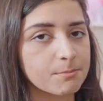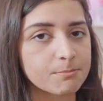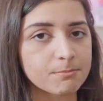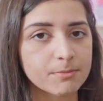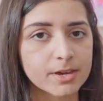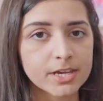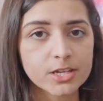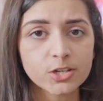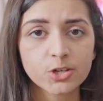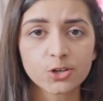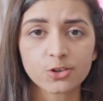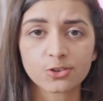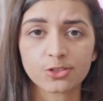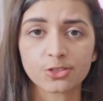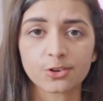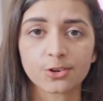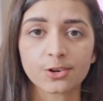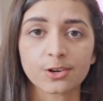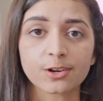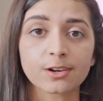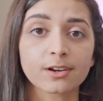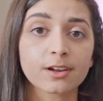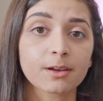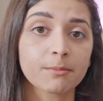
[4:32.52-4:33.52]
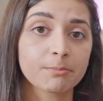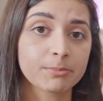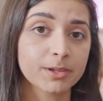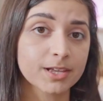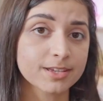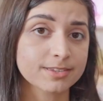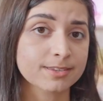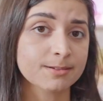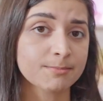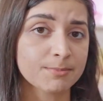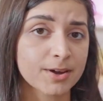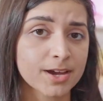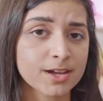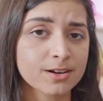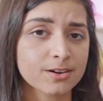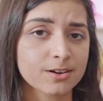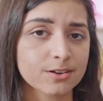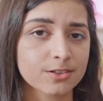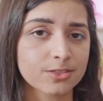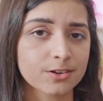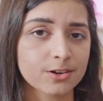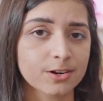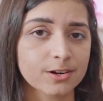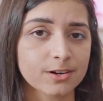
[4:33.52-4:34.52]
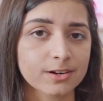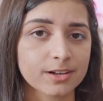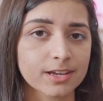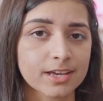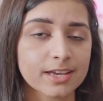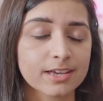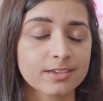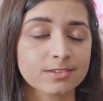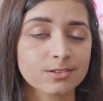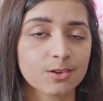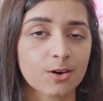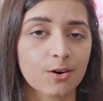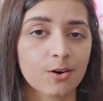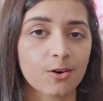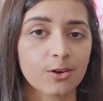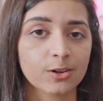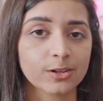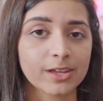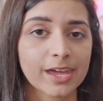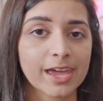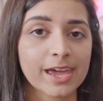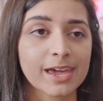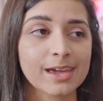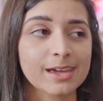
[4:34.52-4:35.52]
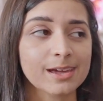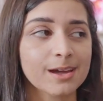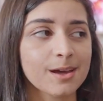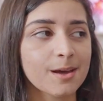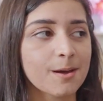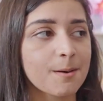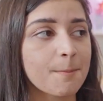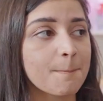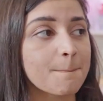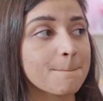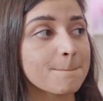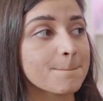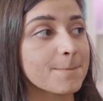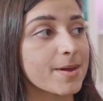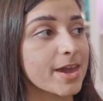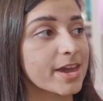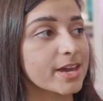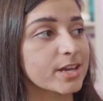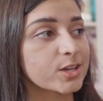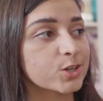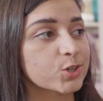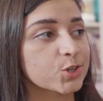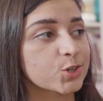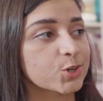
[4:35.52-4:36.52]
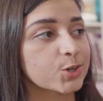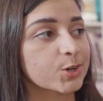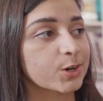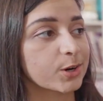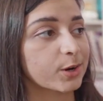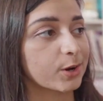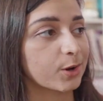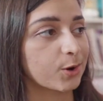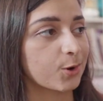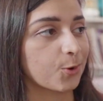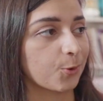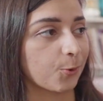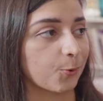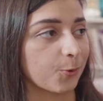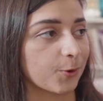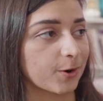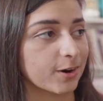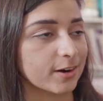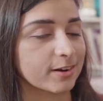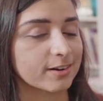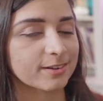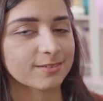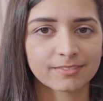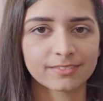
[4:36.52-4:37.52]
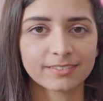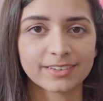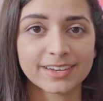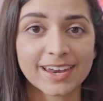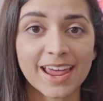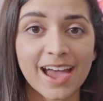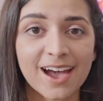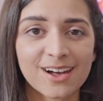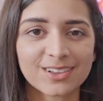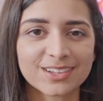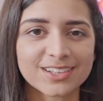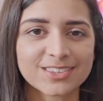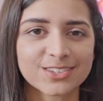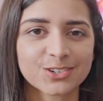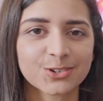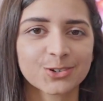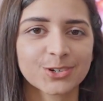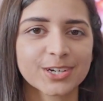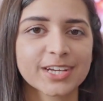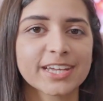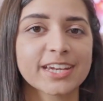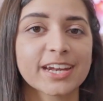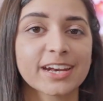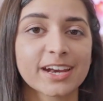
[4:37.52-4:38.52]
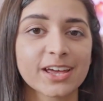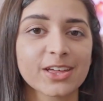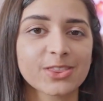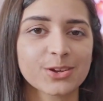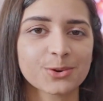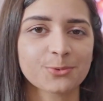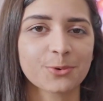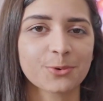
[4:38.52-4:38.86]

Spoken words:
major third plus a minor third is called a major chord. Now let's create another